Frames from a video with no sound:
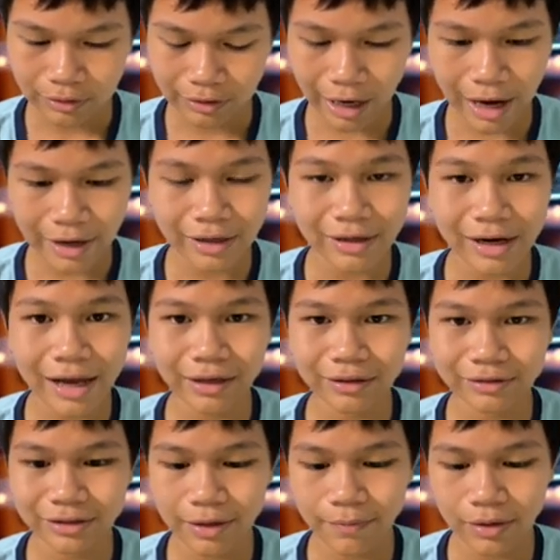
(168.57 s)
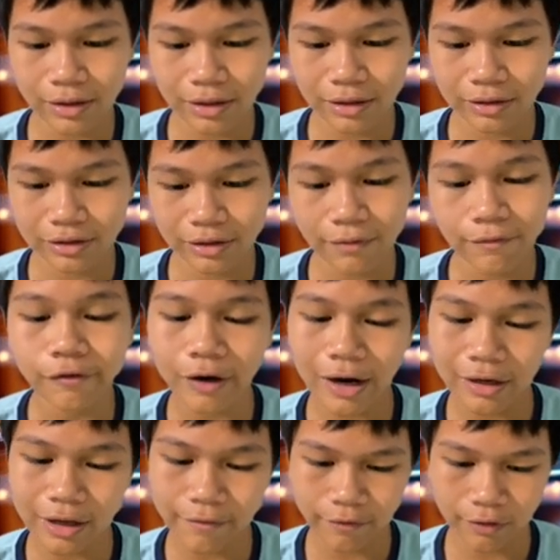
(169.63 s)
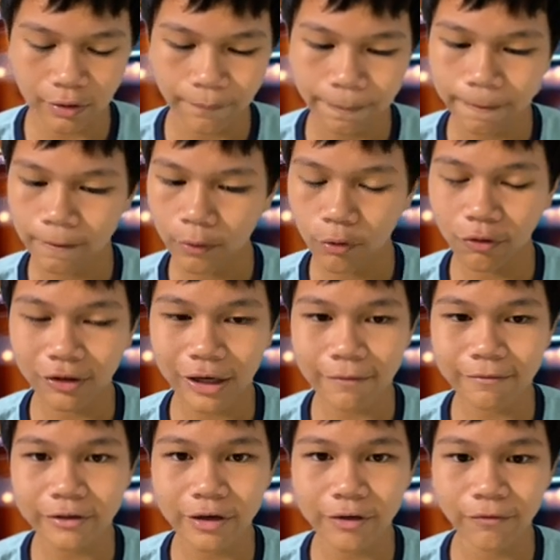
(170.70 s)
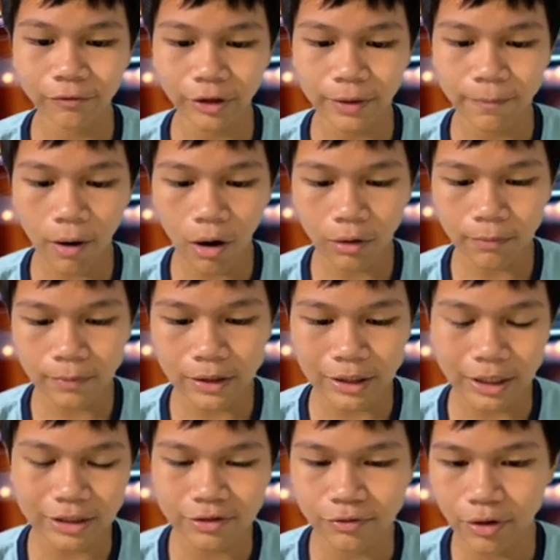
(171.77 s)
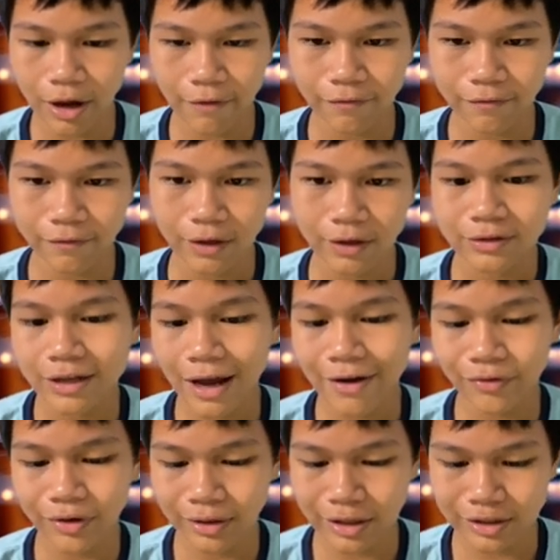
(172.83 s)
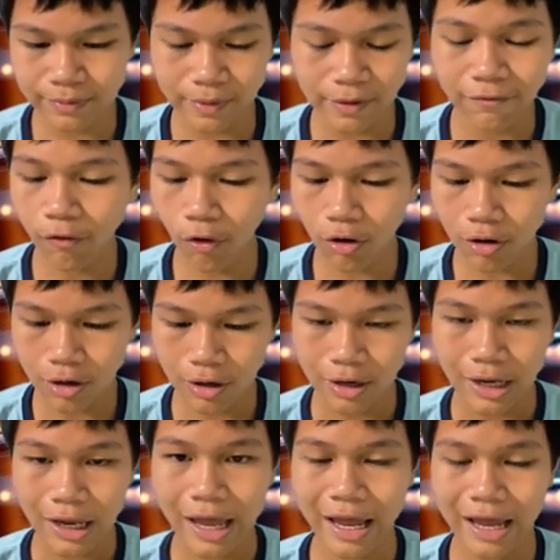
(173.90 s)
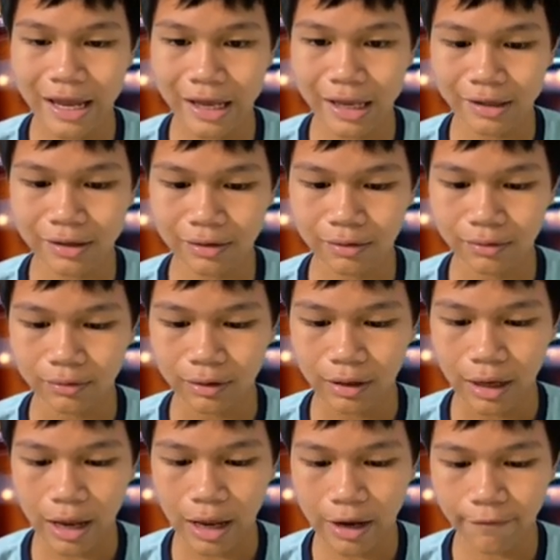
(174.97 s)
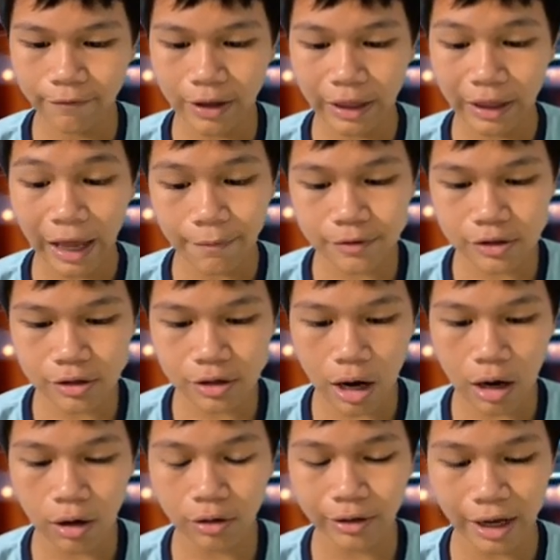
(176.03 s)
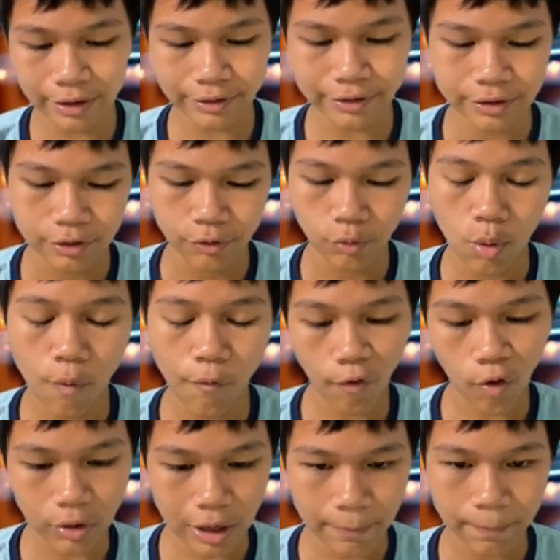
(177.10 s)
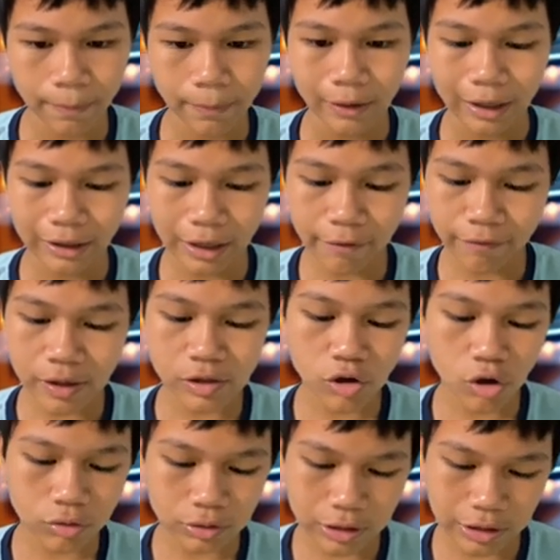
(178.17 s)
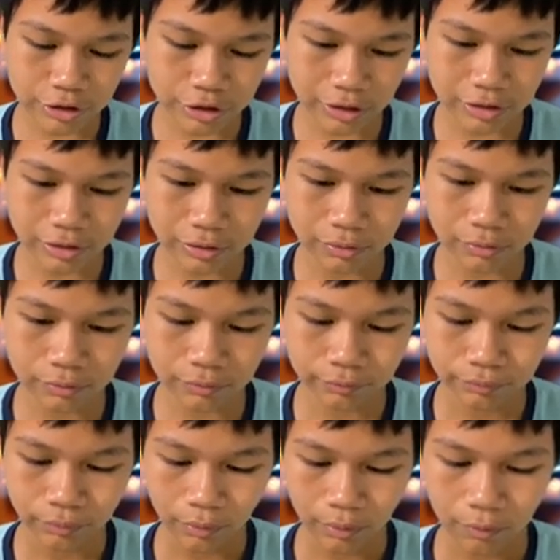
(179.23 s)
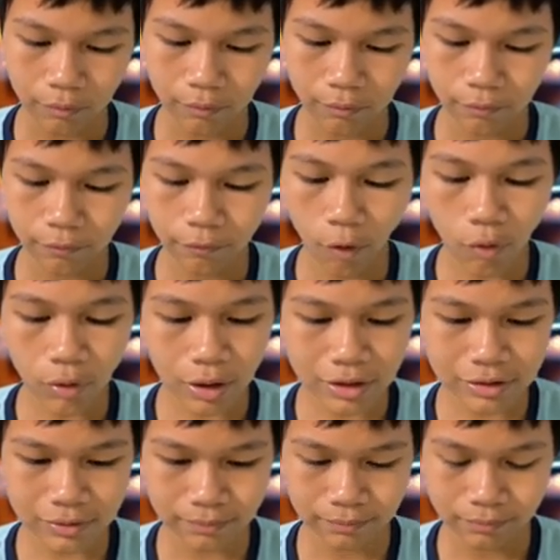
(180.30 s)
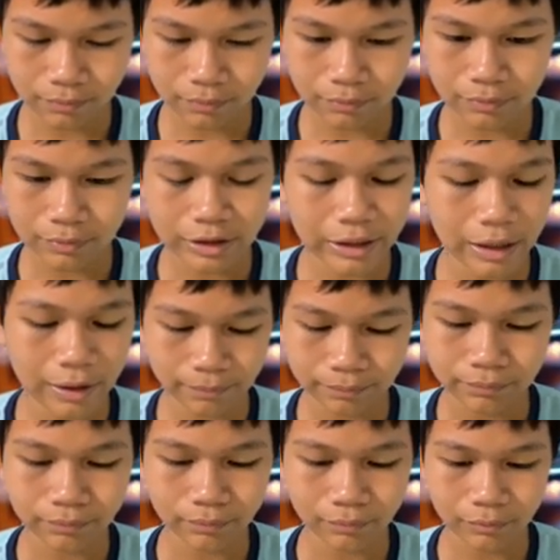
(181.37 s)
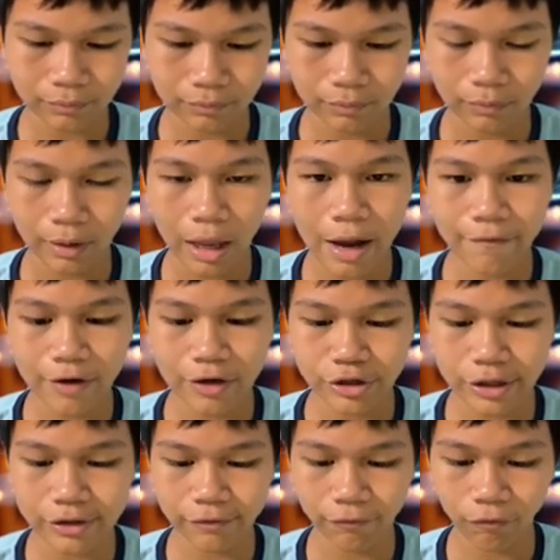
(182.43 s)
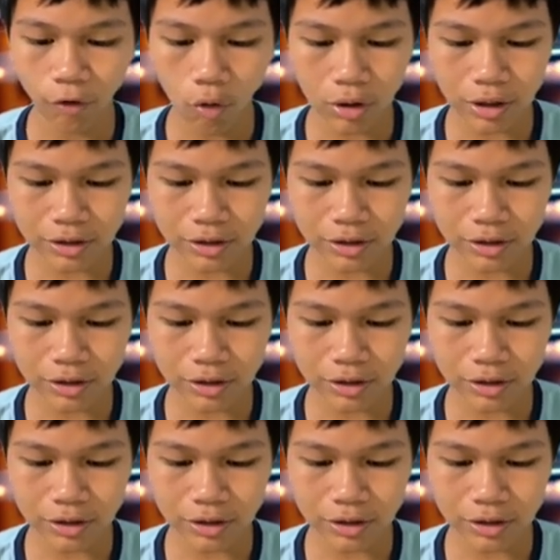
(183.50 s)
kind of like similar to the front lever? We'll capture the free pawn because we have dived in this before, and if they capture our knight, we'll fork them. And if they don't, they try to fork us. Yeah. If they try to fork